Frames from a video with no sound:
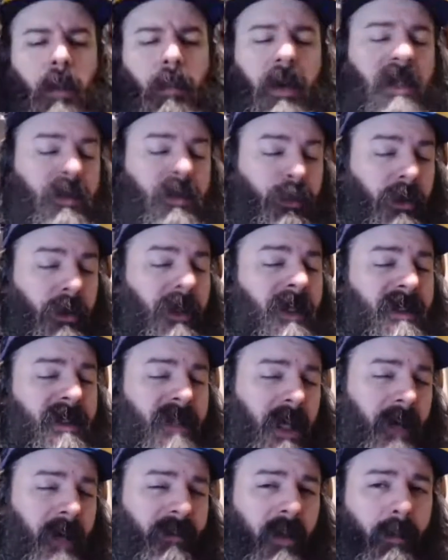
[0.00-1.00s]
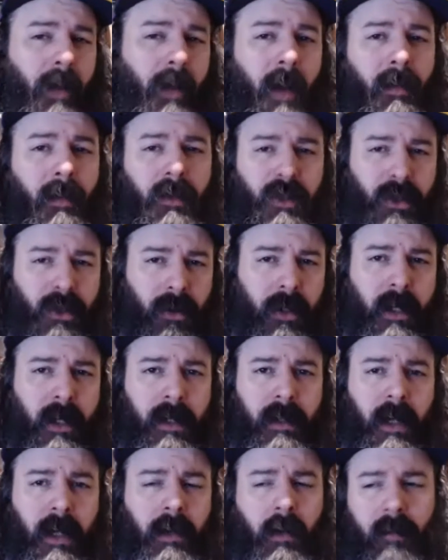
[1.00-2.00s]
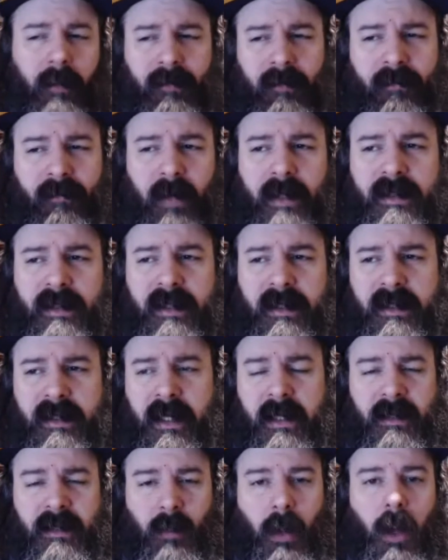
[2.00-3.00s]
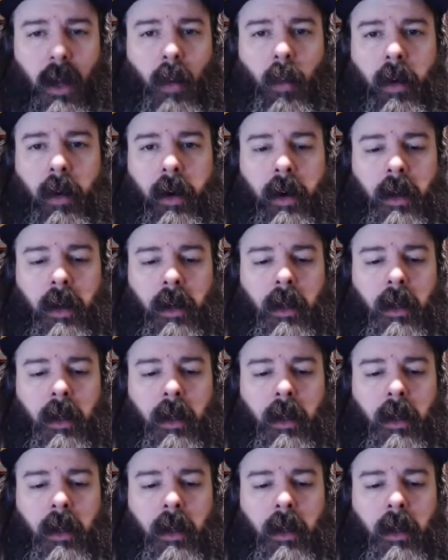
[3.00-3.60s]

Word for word: but it's really set up for the publisher end. I don't know if your friends does that as well, where